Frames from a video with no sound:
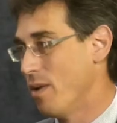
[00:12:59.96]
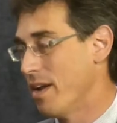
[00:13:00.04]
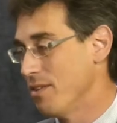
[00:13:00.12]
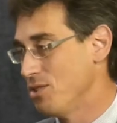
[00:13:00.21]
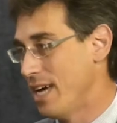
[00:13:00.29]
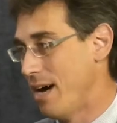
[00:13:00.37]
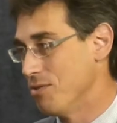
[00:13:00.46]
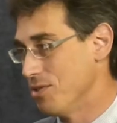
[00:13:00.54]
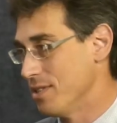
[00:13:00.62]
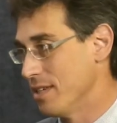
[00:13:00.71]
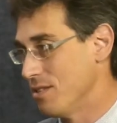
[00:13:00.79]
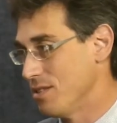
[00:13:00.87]
of the
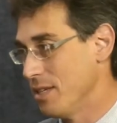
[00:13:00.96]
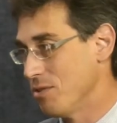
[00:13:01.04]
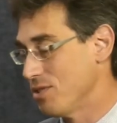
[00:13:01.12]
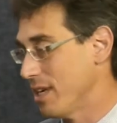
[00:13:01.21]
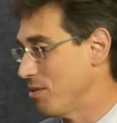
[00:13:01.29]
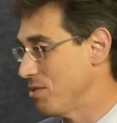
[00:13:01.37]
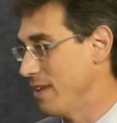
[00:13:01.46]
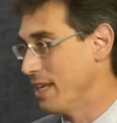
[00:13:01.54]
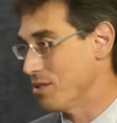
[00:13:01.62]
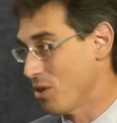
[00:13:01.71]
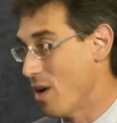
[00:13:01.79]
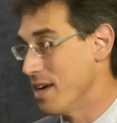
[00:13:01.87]
challenges that senior centers
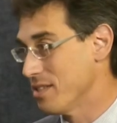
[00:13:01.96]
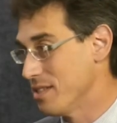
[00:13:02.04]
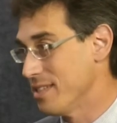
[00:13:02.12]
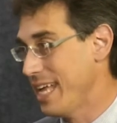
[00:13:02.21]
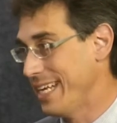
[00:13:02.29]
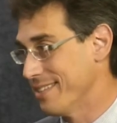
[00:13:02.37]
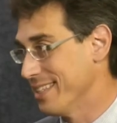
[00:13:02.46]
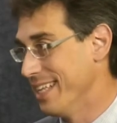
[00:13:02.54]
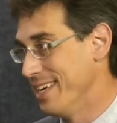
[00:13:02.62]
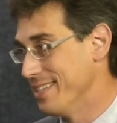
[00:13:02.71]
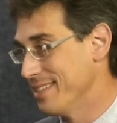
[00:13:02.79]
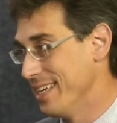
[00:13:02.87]
face across the state
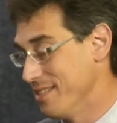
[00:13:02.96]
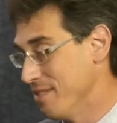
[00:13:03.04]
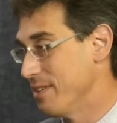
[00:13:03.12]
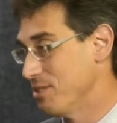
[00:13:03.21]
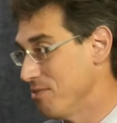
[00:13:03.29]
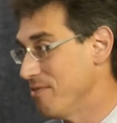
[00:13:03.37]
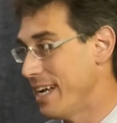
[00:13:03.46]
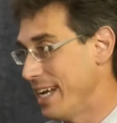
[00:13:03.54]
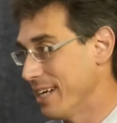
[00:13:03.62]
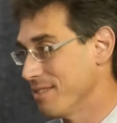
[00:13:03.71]
is insufficient funding.